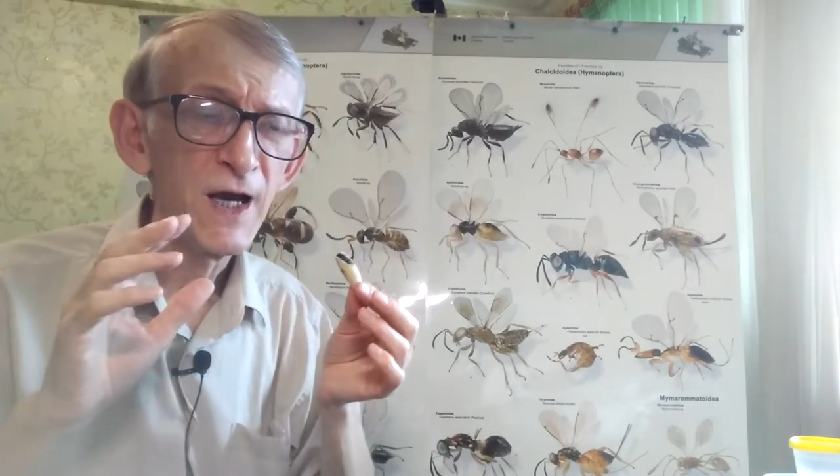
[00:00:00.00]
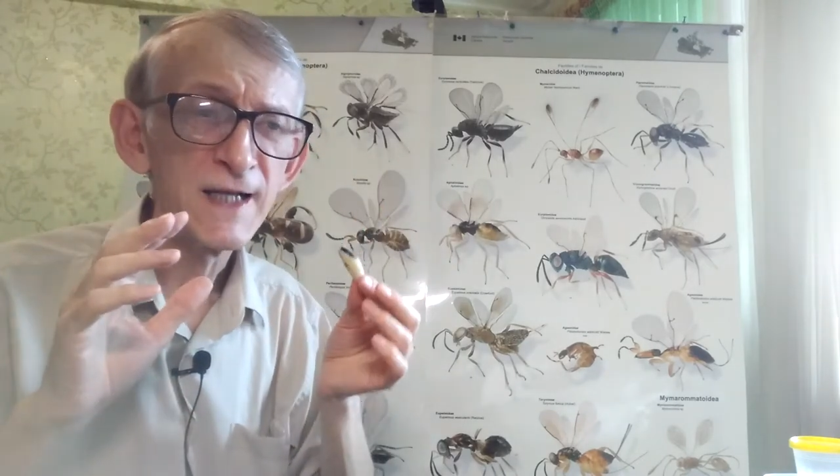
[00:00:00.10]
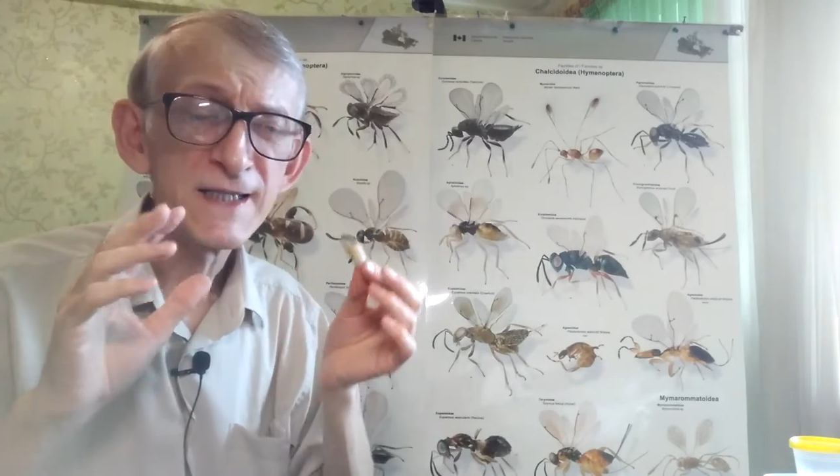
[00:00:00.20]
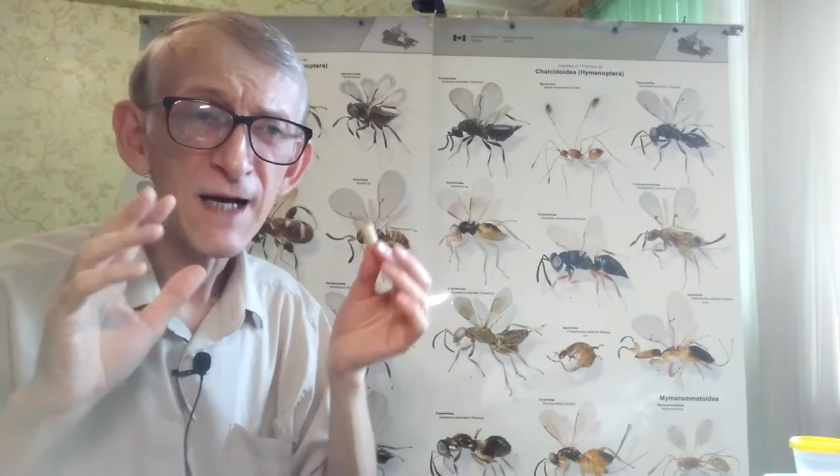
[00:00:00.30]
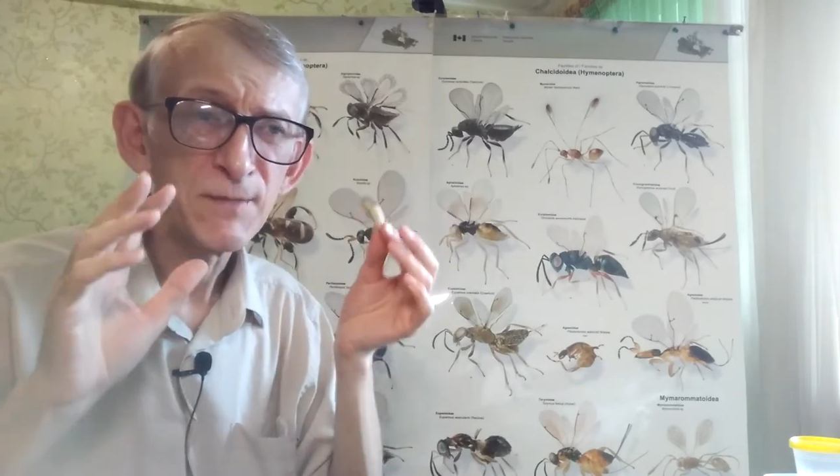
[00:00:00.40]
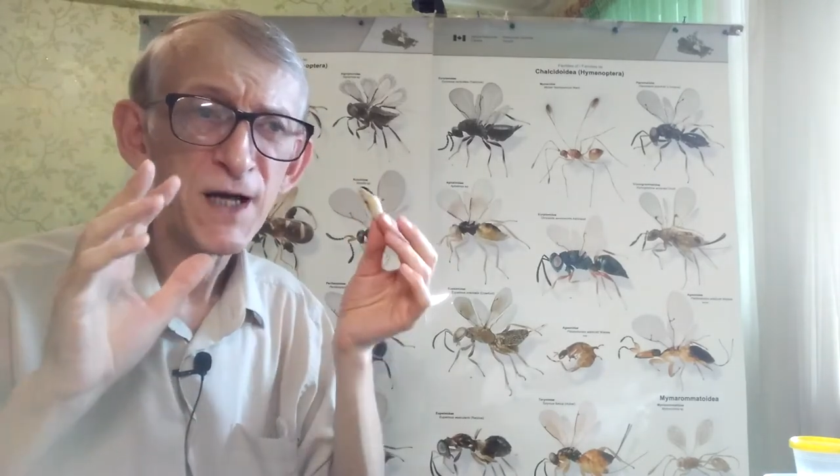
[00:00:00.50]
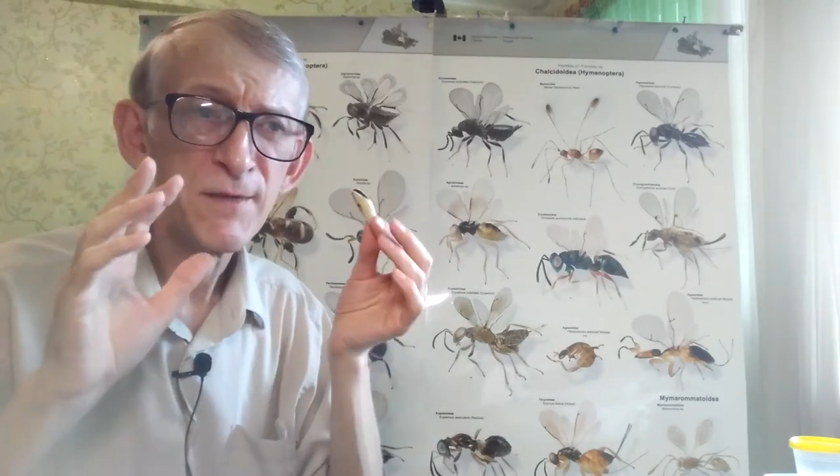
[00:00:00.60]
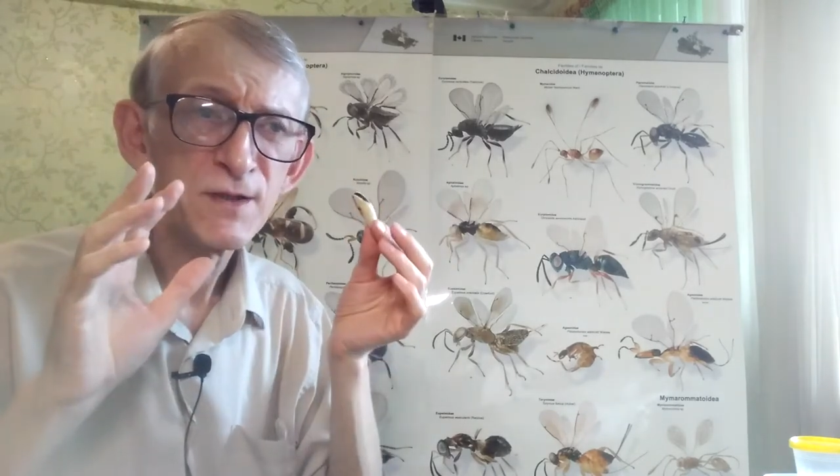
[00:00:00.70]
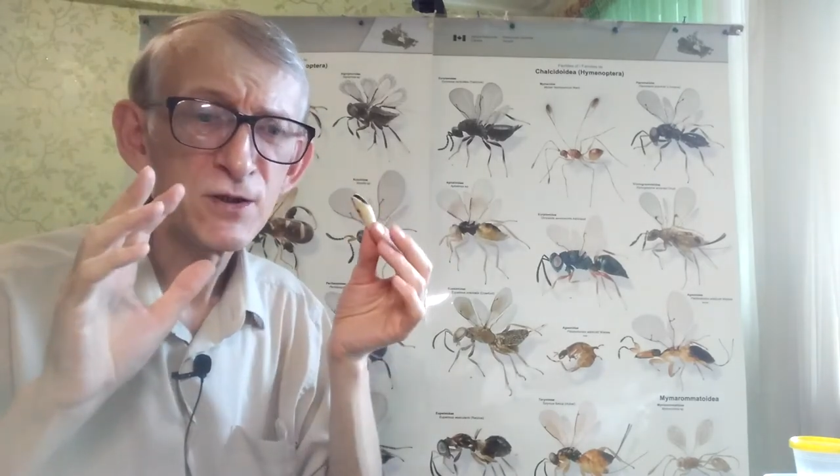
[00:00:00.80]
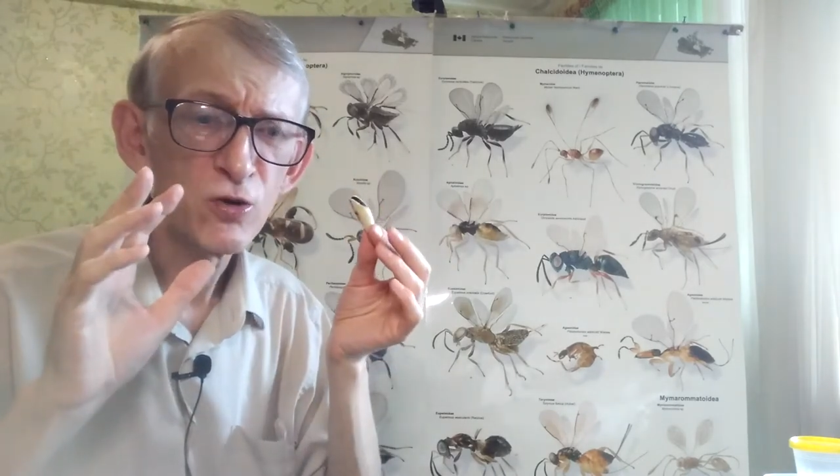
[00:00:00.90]
and
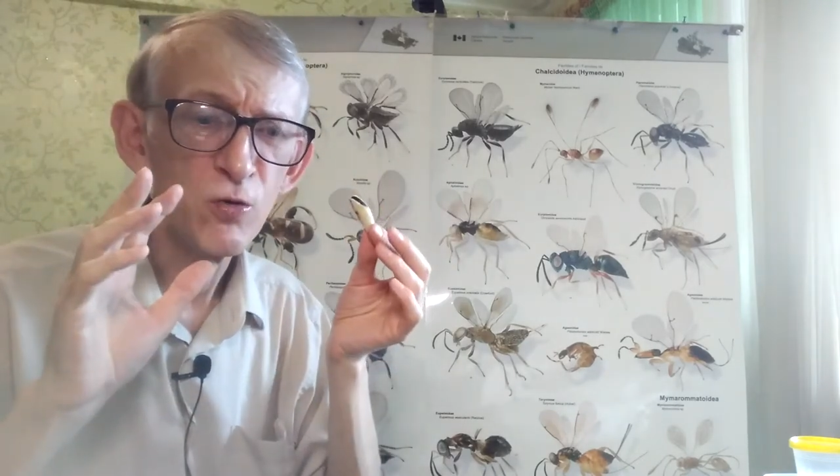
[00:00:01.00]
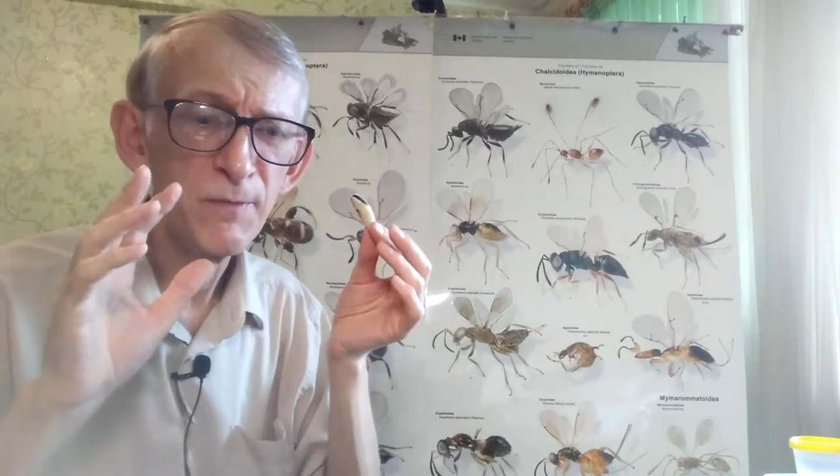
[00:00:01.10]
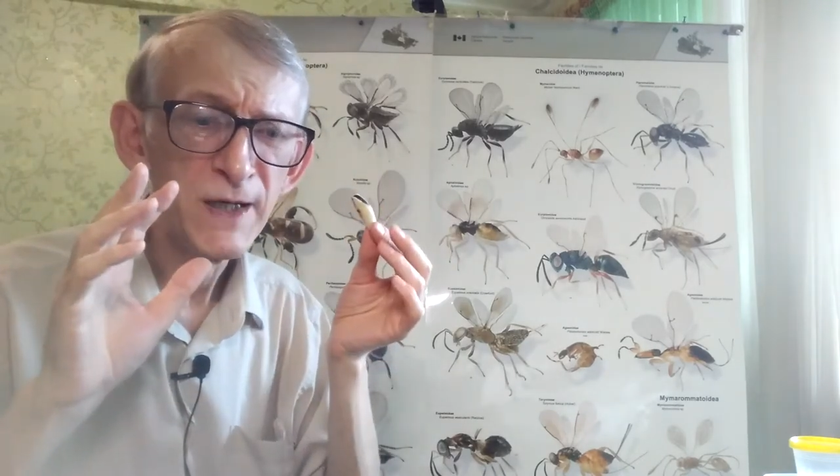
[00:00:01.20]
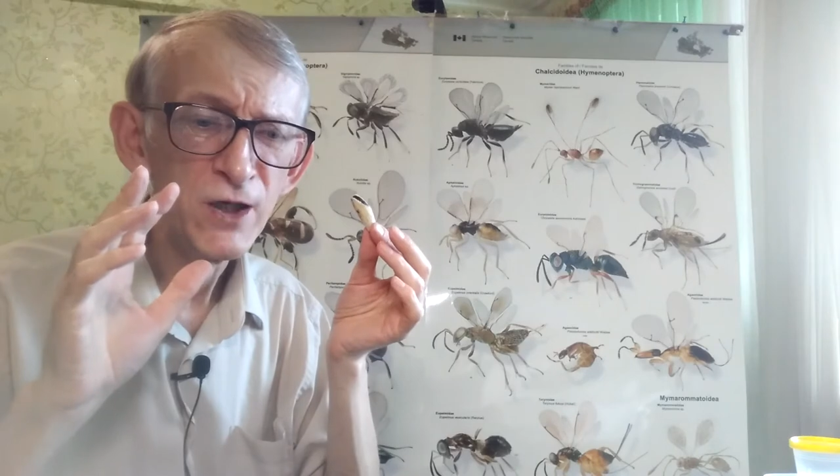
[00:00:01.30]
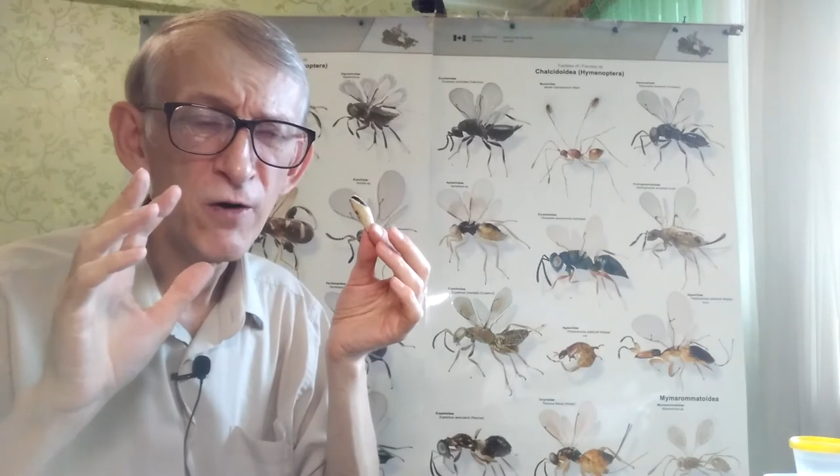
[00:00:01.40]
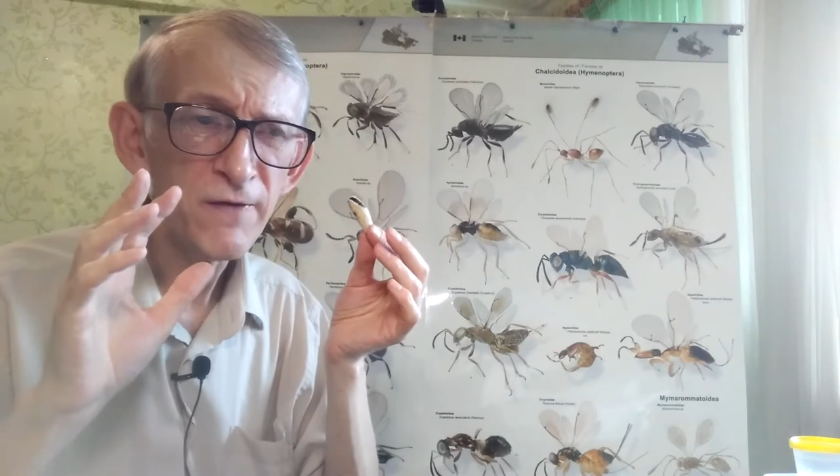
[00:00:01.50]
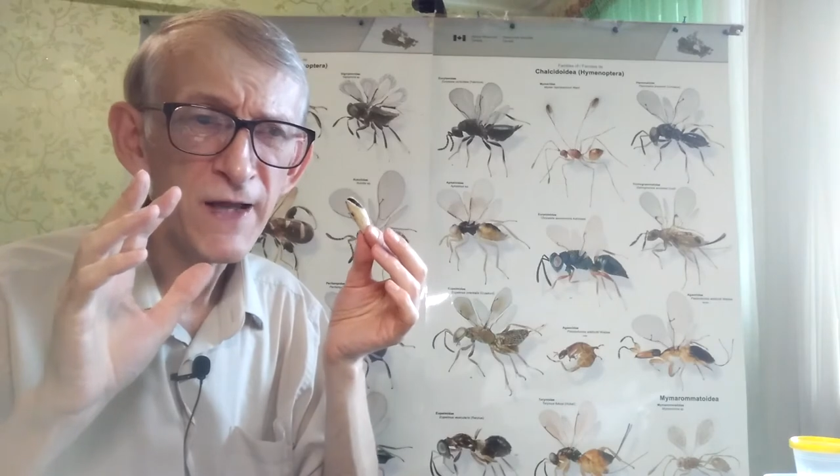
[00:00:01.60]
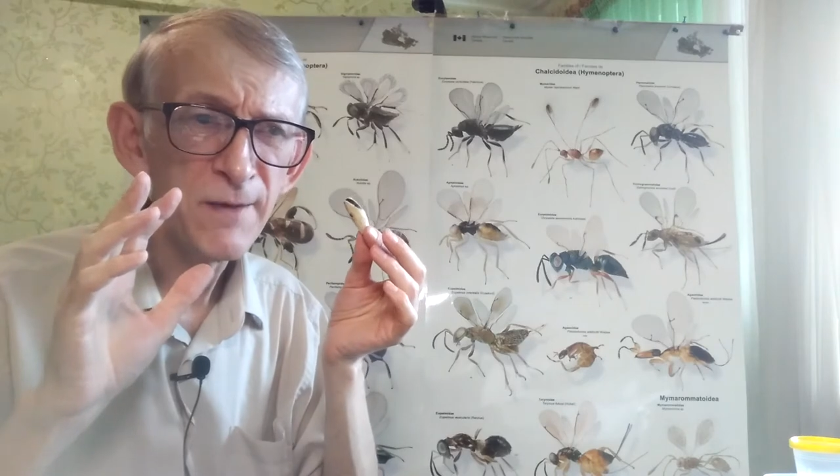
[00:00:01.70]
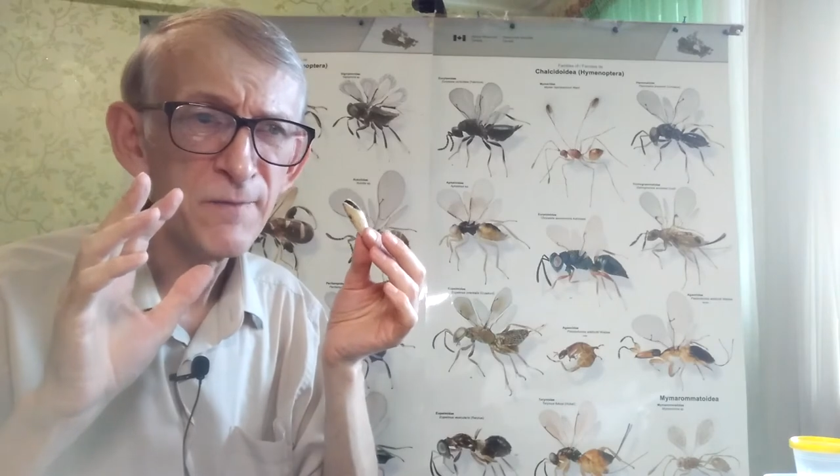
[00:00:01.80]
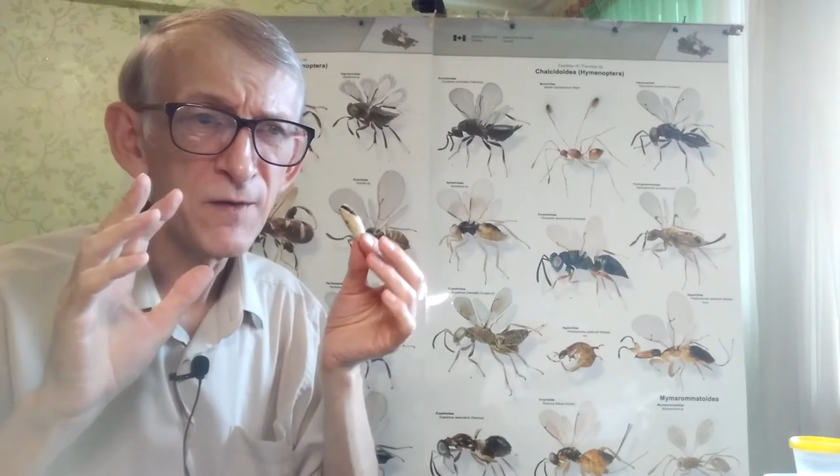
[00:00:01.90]
sometimes so many of
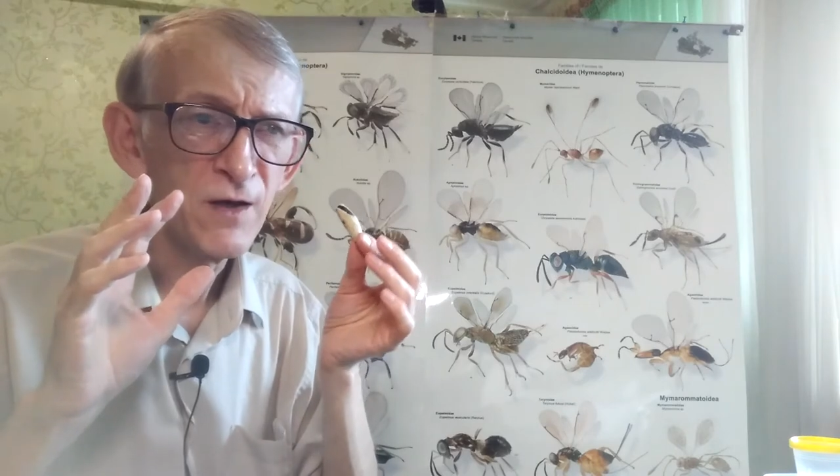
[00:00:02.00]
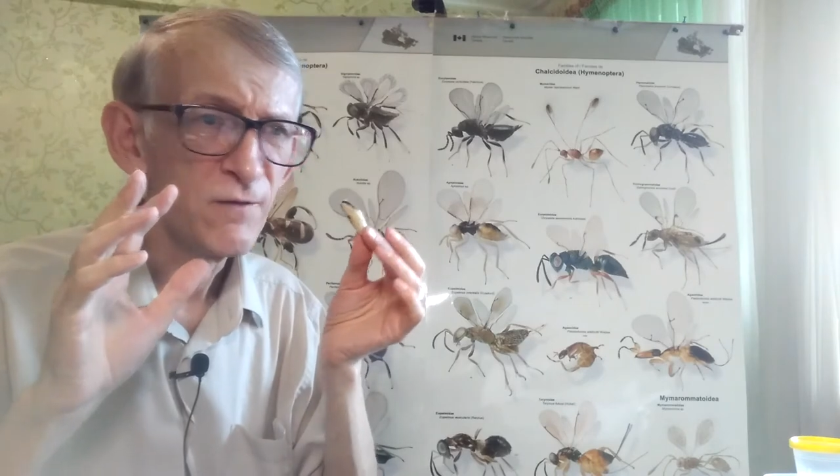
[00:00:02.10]
them,